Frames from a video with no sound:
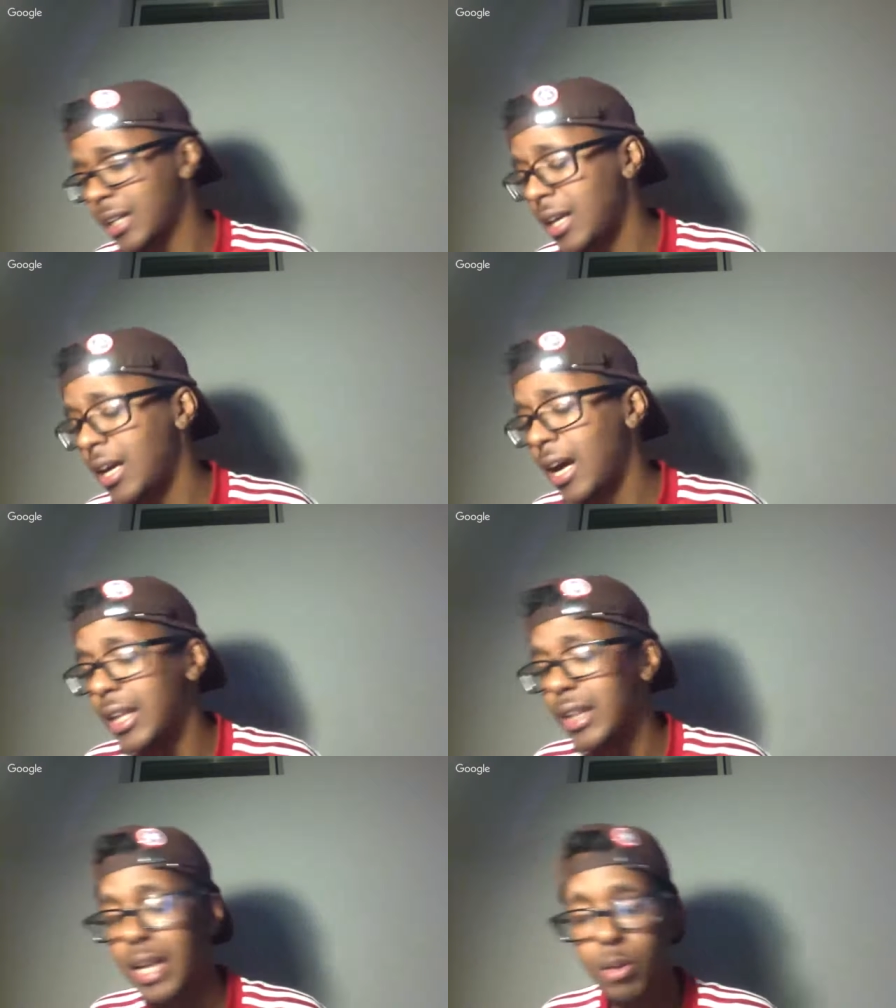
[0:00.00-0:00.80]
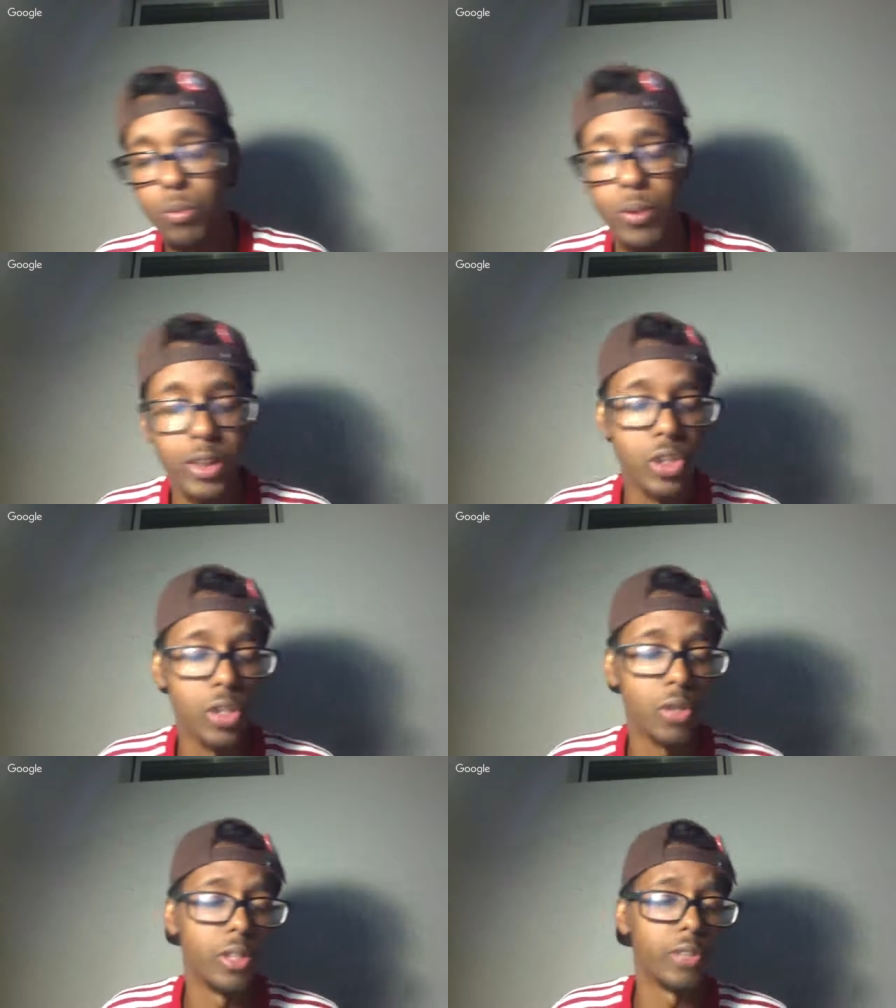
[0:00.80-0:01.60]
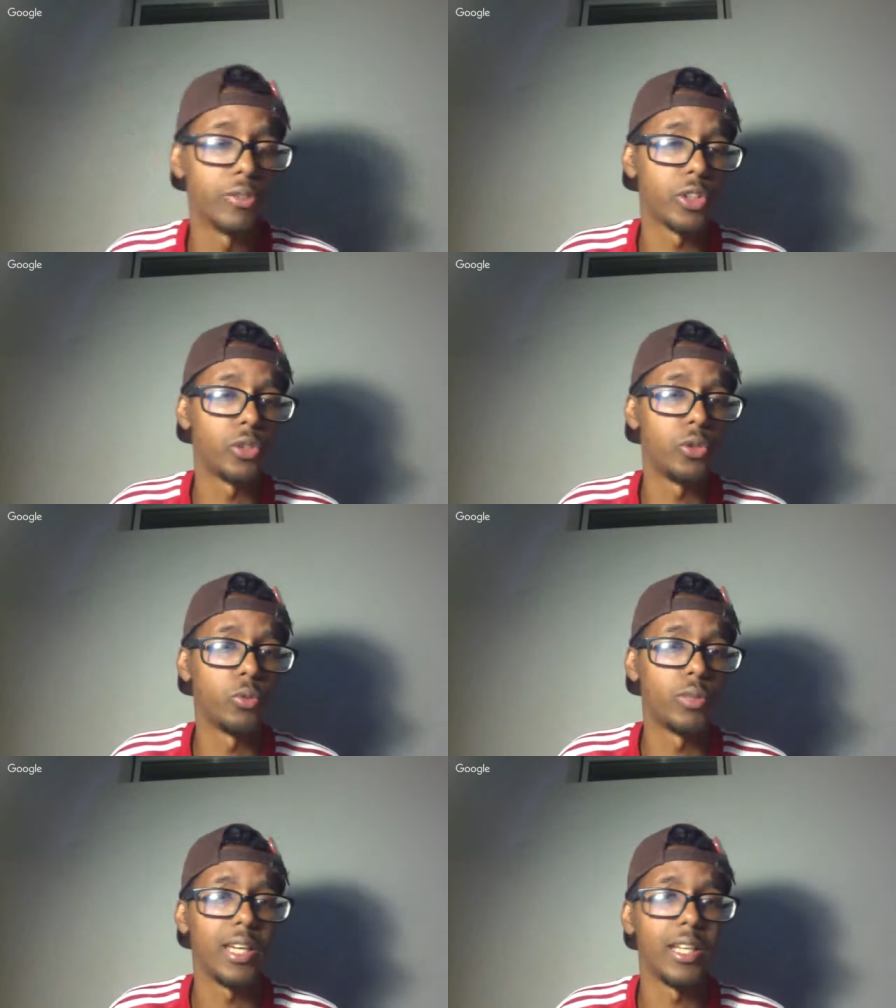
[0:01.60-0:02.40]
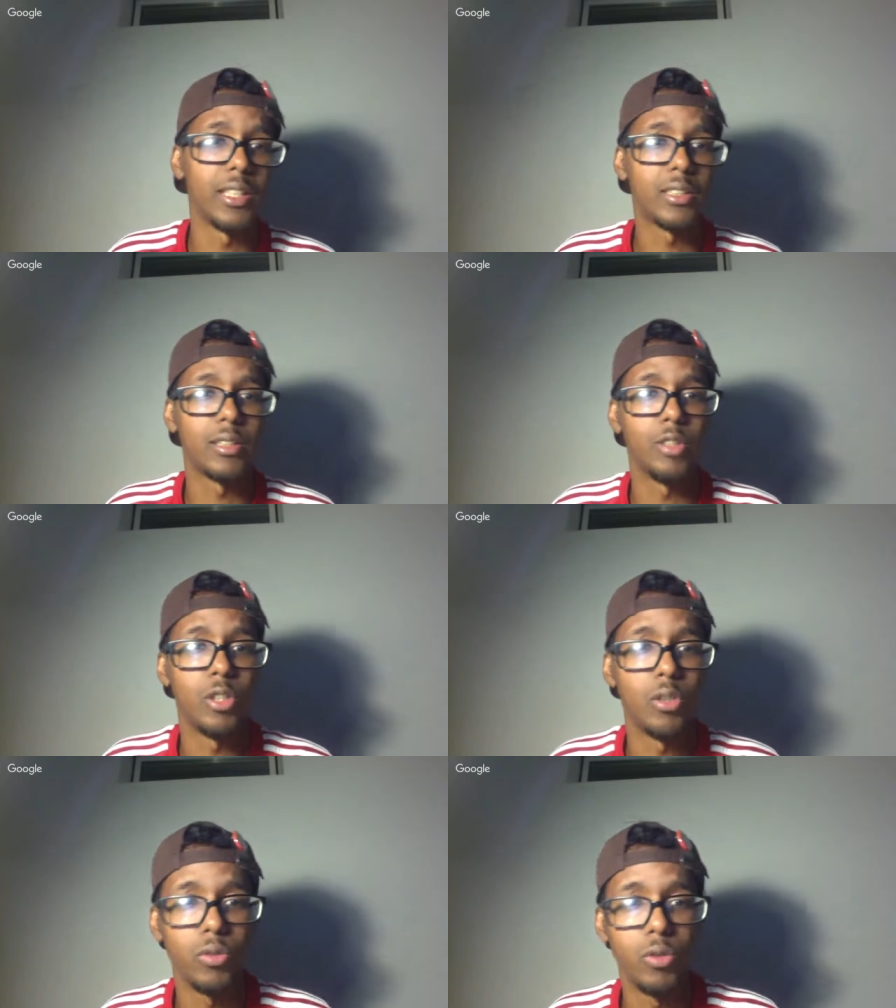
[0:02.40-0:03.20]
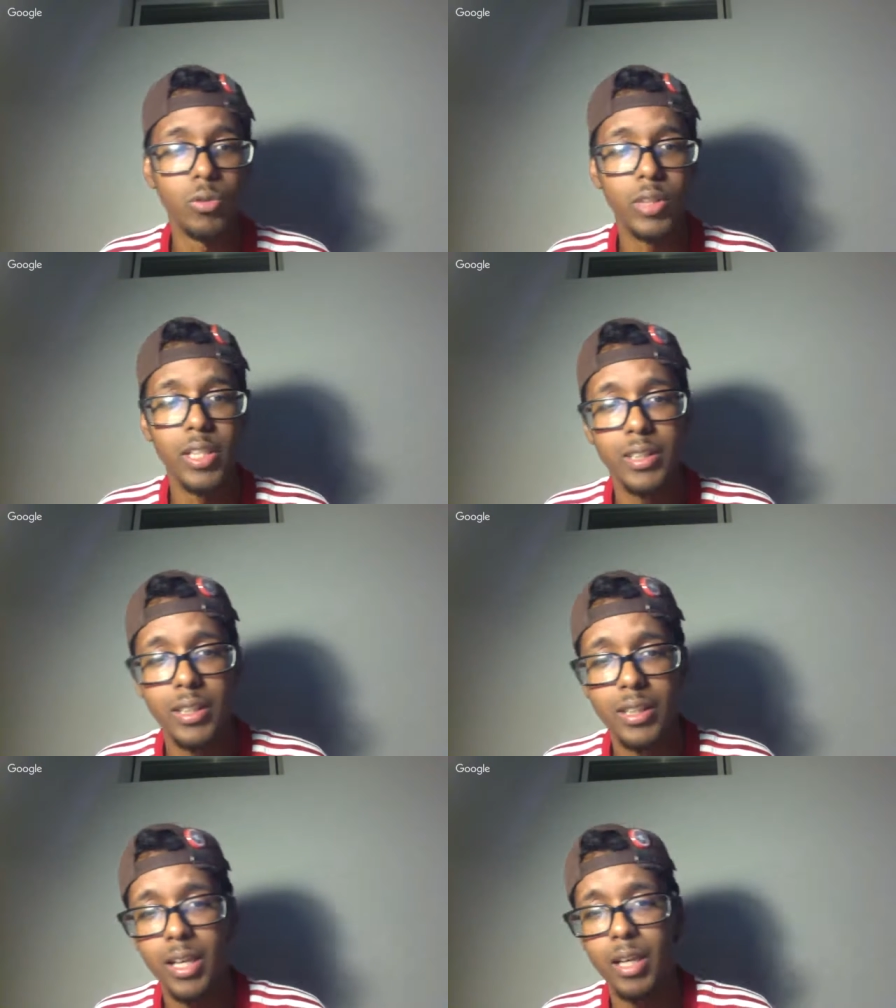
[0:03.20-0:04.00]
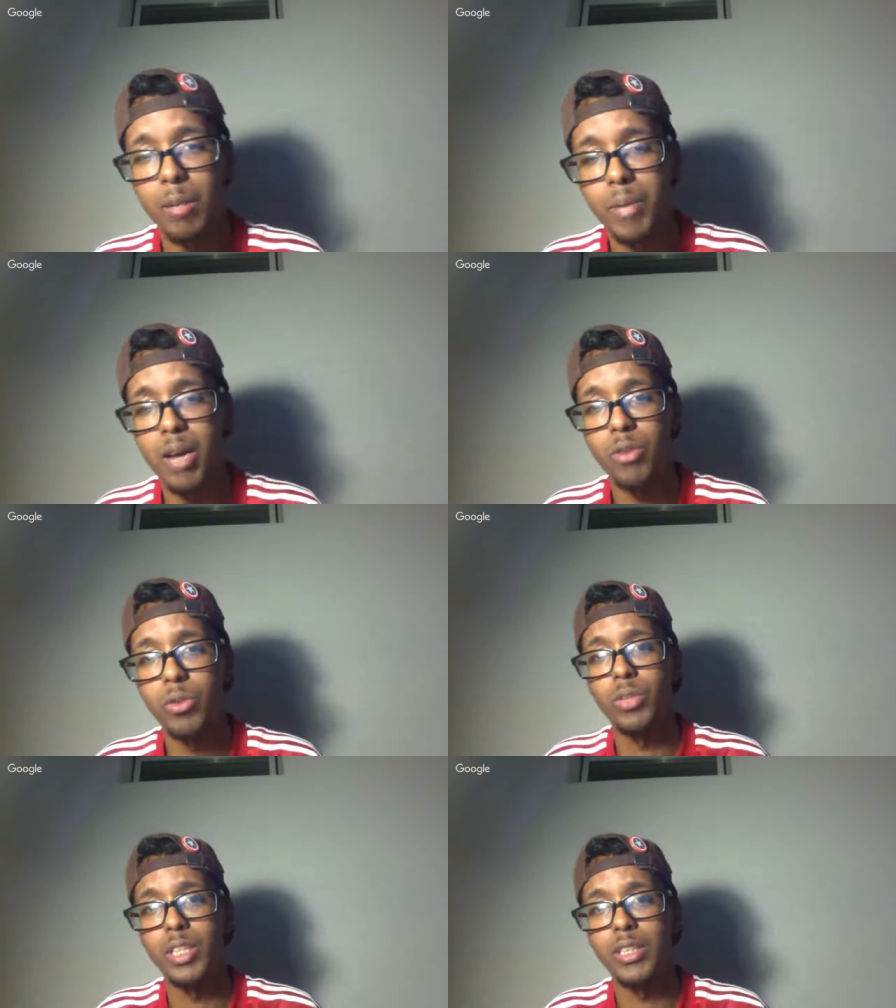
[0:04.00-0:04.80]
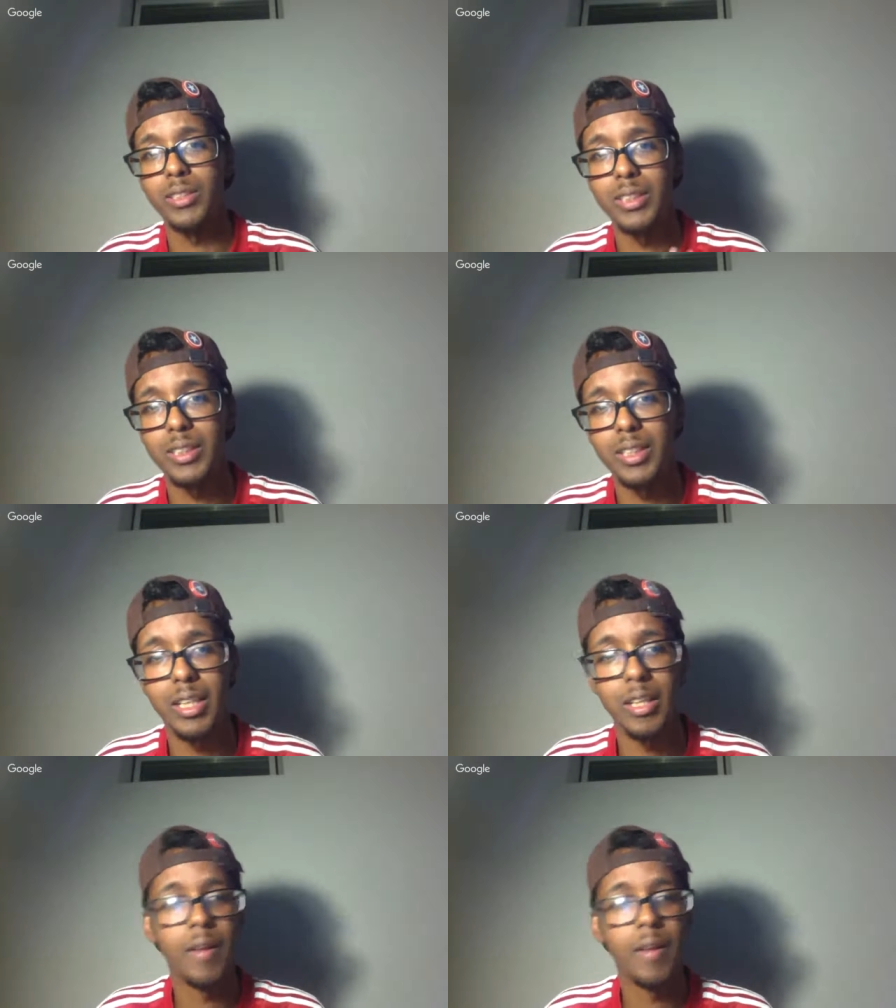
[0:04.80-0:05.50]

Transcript: I like when the show gives us new things to, you know, new things to think about, new things to see.